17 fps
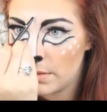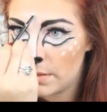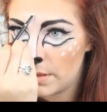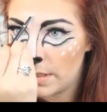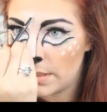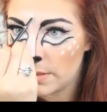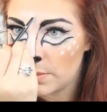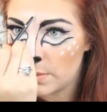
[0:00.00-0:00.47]

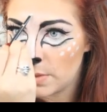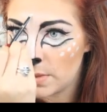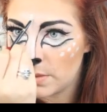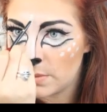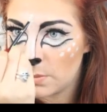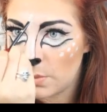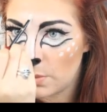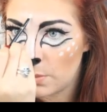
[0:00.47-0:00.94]
These
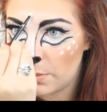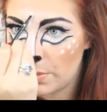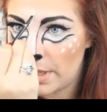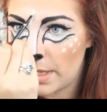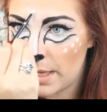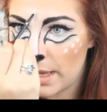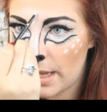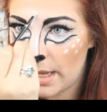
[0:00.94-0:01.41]
ones won't
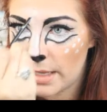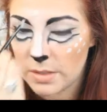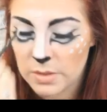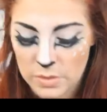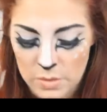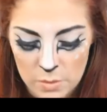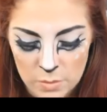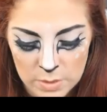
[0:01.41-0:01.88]
be
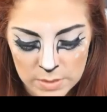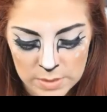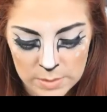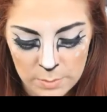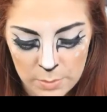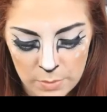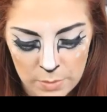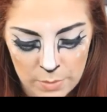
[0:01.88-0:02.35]
as
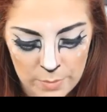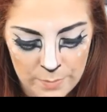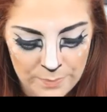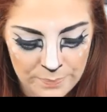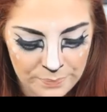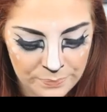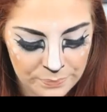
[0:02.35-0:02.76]
noticeable.